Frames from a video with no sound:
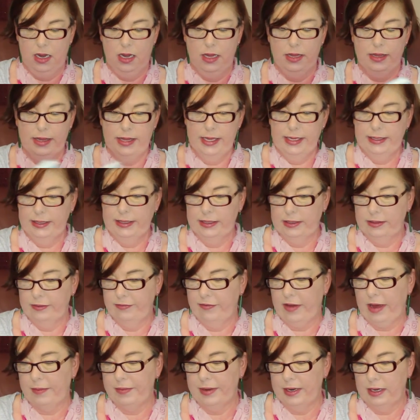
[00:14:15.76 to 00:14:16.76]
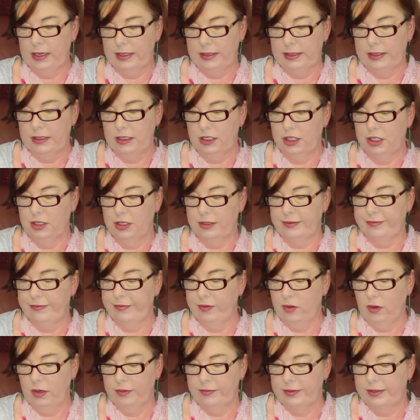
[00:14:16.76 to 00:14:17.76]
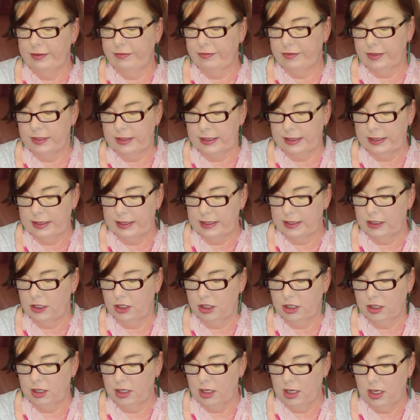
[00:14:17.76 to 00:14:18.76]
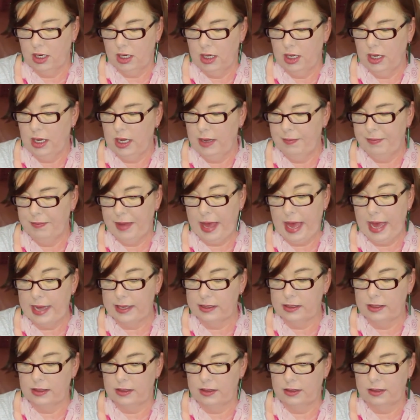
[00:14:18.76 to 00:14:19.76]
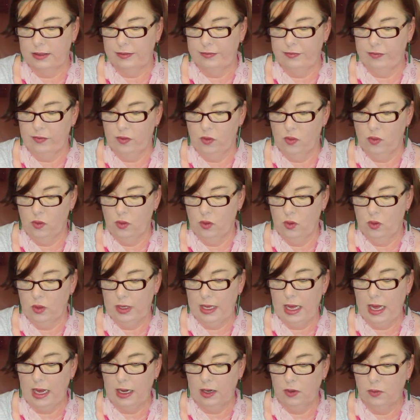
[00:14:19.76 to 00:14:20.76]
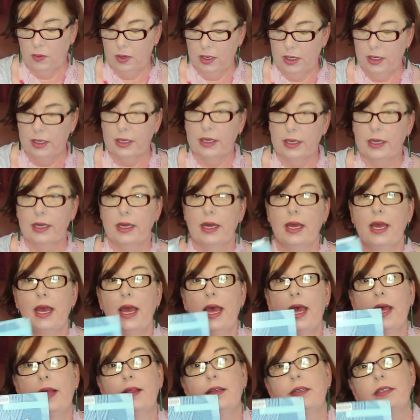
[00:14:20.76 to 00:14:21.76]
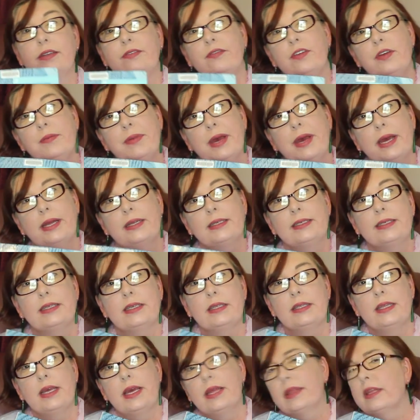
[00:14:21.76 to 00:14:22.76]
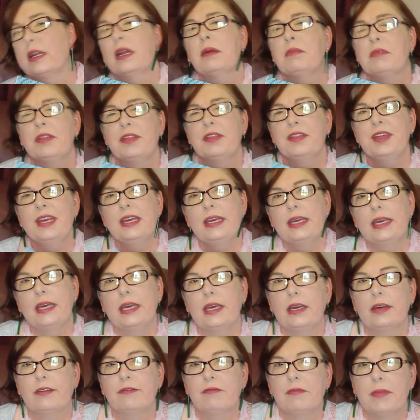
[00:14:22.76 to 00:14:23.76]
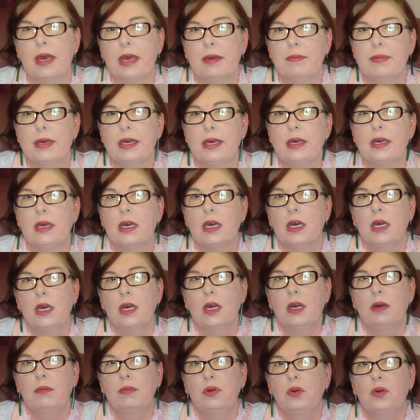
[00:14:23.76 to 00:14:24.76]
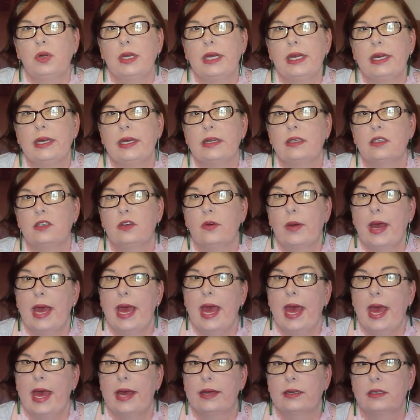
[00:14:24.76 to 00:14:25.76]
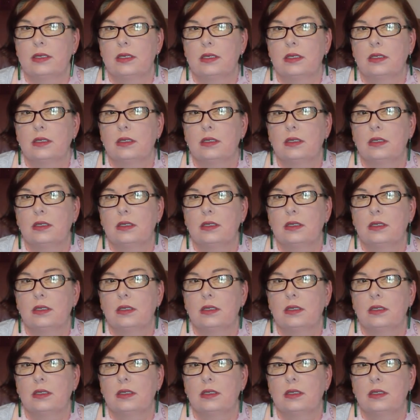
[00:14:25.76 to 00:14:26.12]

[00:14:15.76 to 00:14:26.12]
This is fabulous. It's just full of different stitch patterns for colour work, and there's a few patterns in there that I'm thinking of maybe putting into a hat.